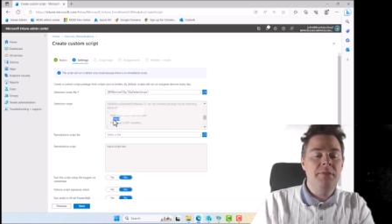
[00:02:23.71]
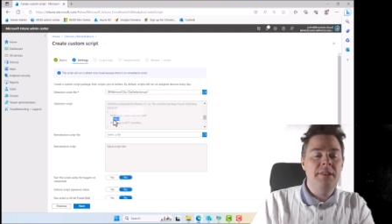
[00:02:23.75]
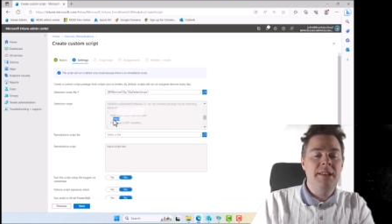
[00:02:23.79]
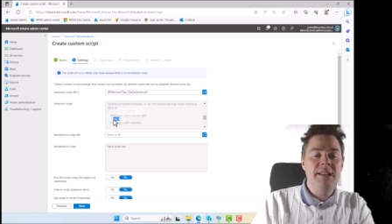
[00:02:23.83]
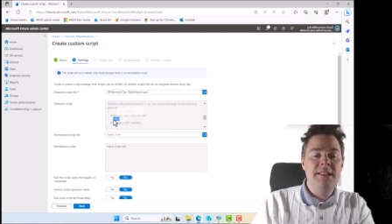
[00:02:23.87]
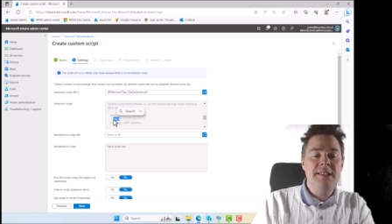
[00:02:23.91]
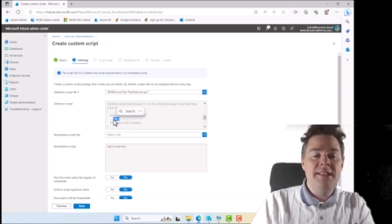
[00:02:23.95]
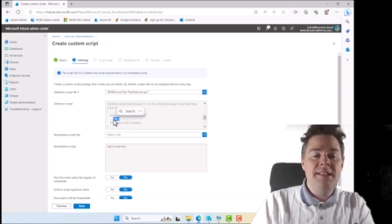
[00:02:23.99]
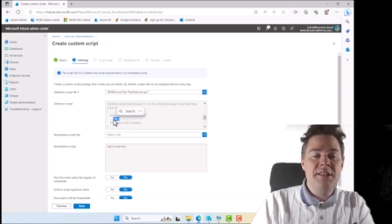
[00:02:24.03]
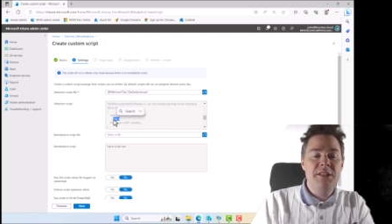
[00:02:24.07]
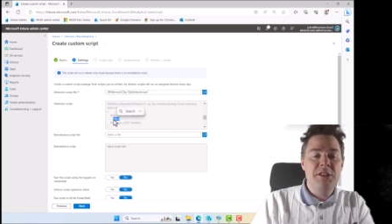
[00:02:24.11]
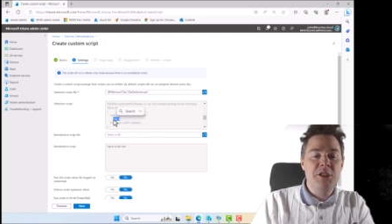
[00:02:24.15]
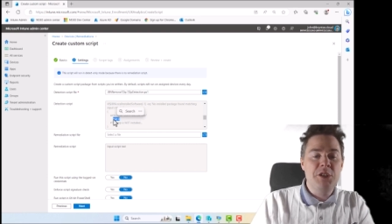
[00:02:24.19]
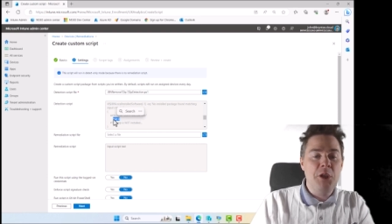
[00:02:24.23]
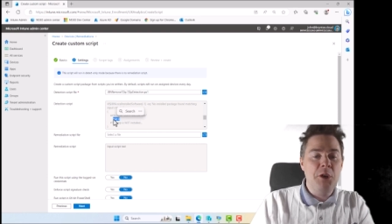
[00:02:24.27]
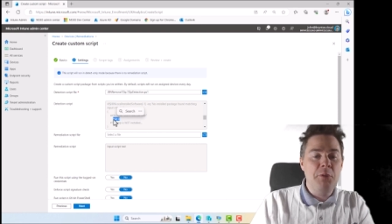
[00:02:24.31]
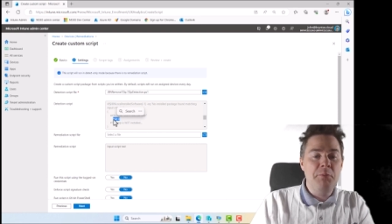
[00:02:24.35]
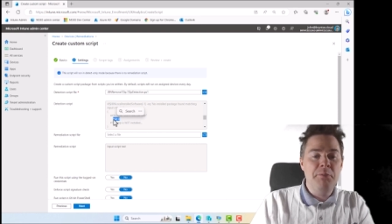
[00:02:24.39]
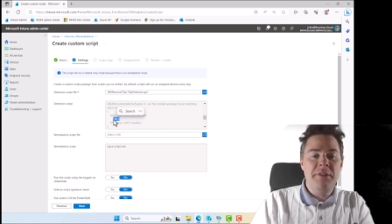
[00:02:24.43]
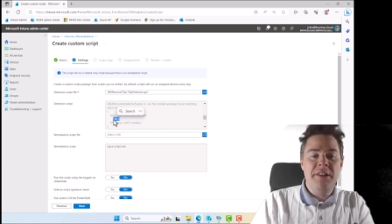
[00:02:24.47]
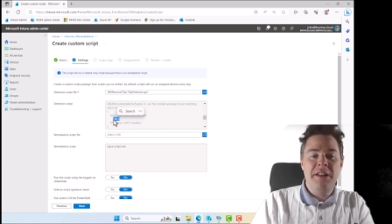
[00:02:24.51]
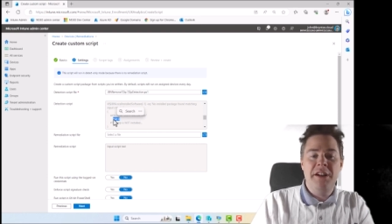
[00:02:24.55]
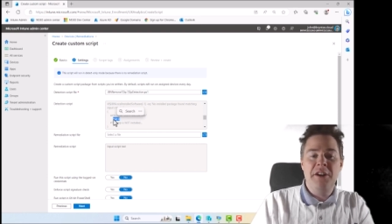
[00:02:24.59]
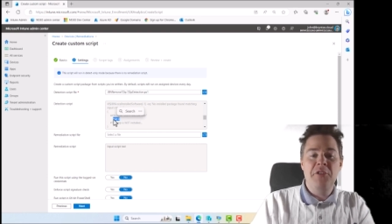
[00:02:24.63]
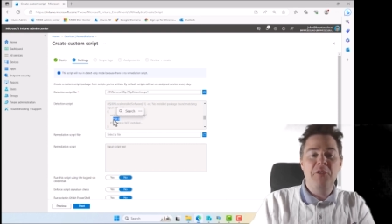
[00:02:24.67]
Then it
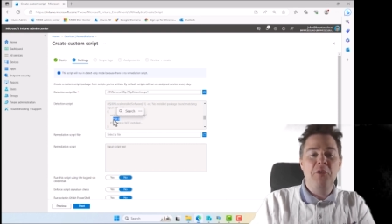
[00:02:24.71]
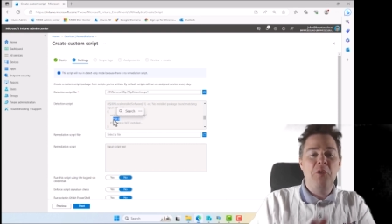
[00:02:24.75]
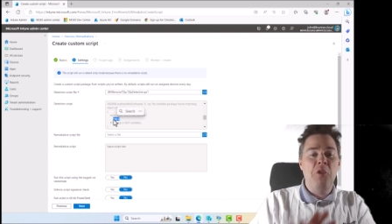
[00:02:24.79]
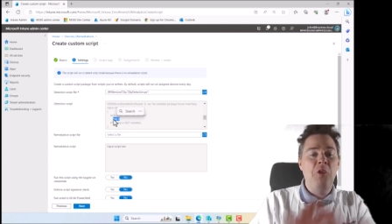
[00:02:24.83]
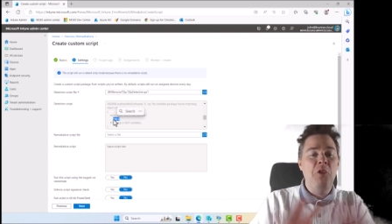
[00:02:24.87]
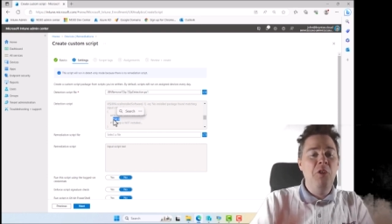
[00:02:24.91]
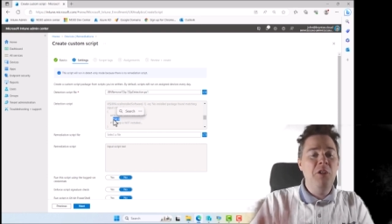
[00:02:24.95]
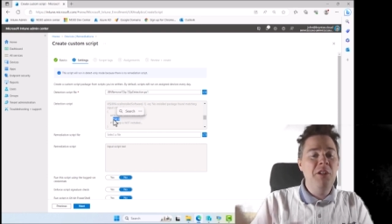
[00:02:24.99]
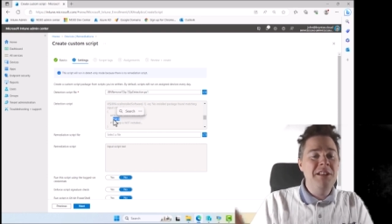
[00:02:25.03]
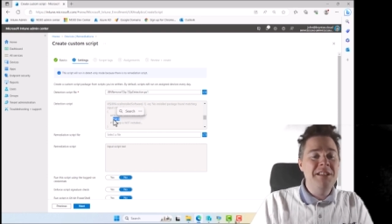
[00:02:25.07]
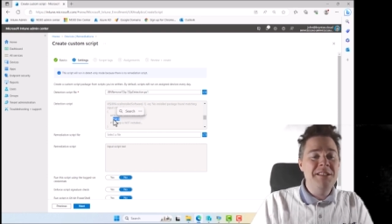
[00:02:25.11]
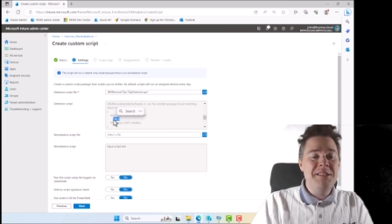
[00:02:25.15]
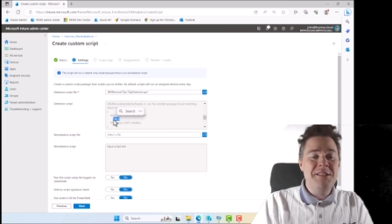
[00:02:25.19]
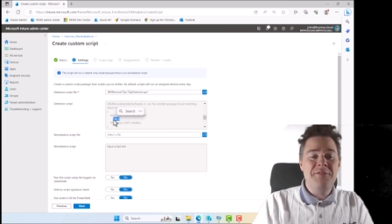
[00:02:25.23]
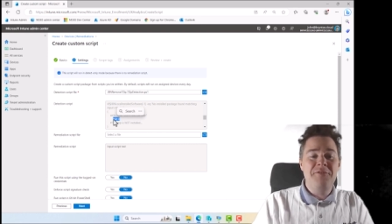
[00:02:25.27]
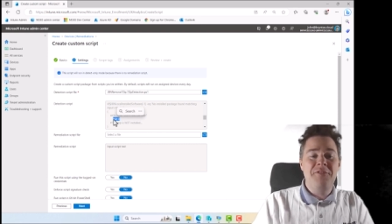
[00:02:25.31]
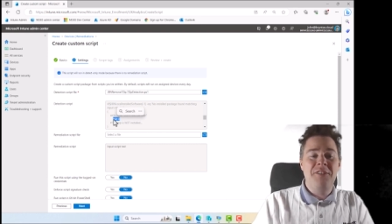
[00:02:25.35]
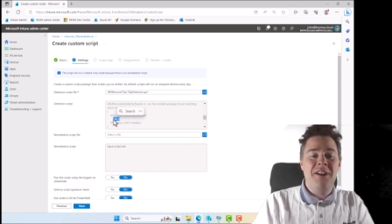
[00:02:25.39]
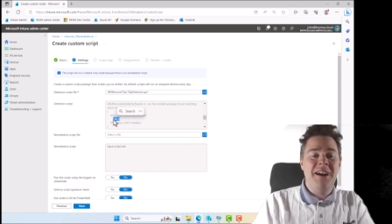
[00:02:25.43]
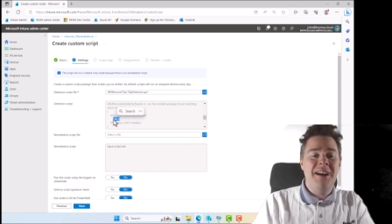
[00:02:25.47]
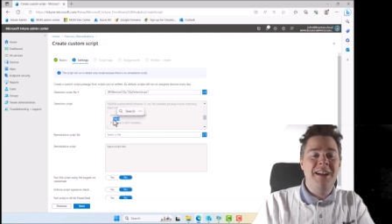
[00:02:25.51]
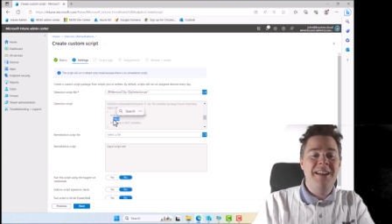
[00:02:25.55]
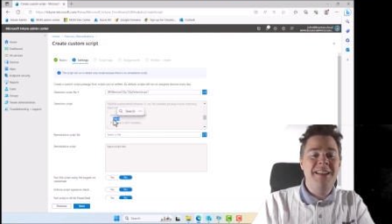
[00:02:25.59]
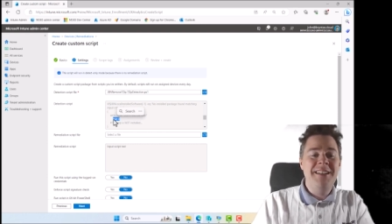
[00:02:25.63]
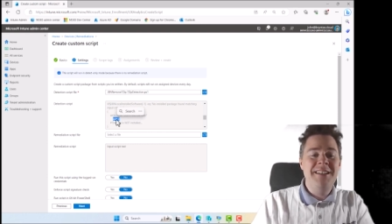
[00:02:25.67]
stops there. All is
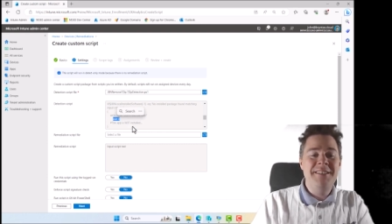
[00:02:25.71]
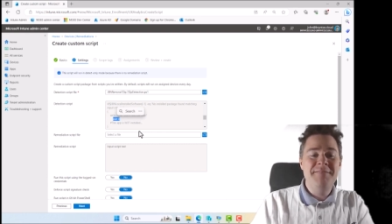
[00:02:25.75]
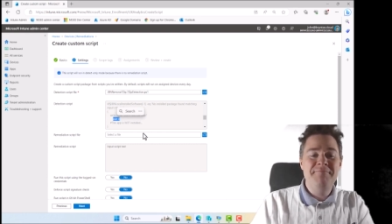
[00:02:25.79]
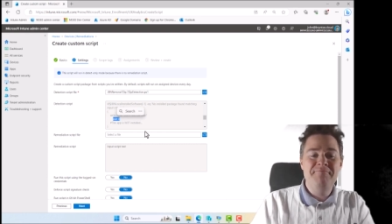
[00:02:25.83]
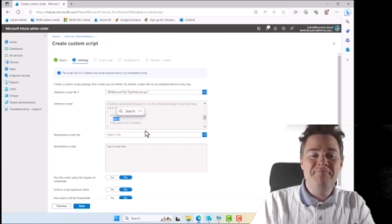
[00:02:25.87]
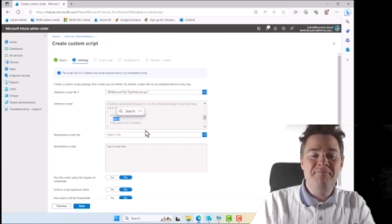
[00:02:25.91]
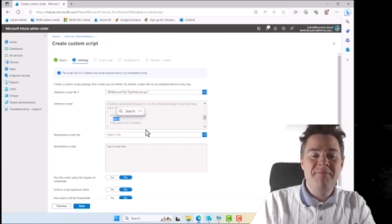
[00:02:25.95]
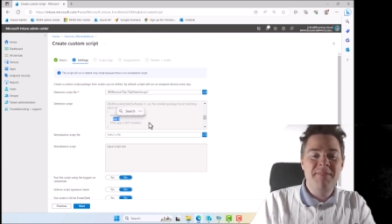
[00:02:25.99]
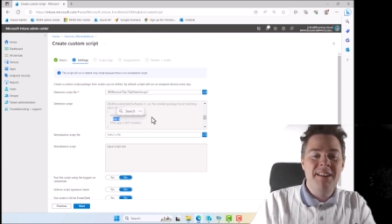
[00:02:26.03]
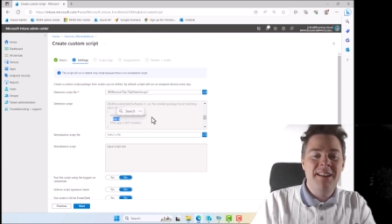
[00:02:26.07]
fine.